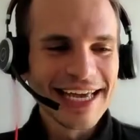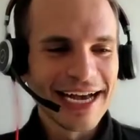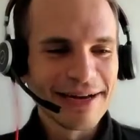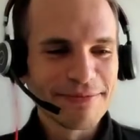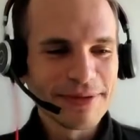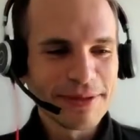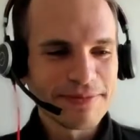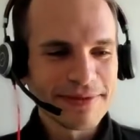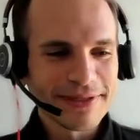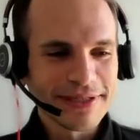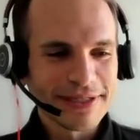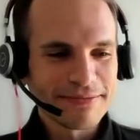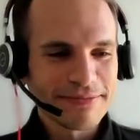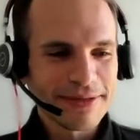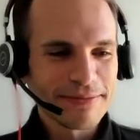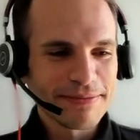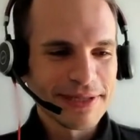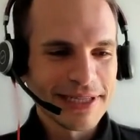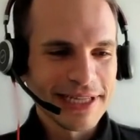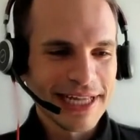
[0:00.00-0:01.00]
people
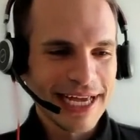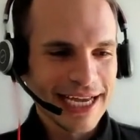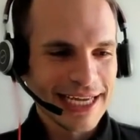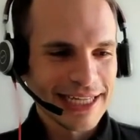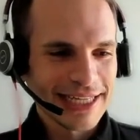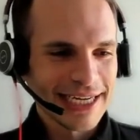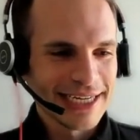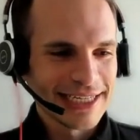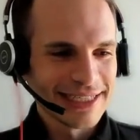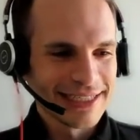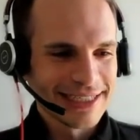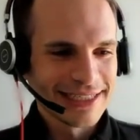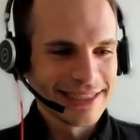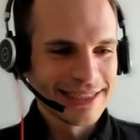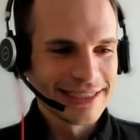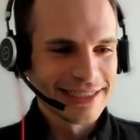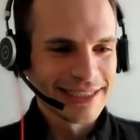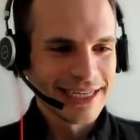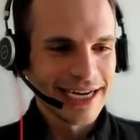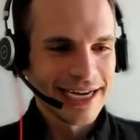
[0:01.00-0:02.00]
like that,
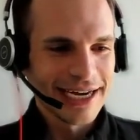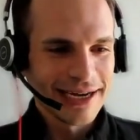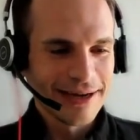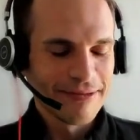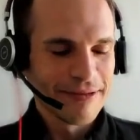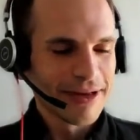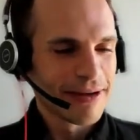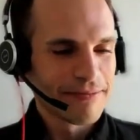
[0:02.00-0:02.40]
and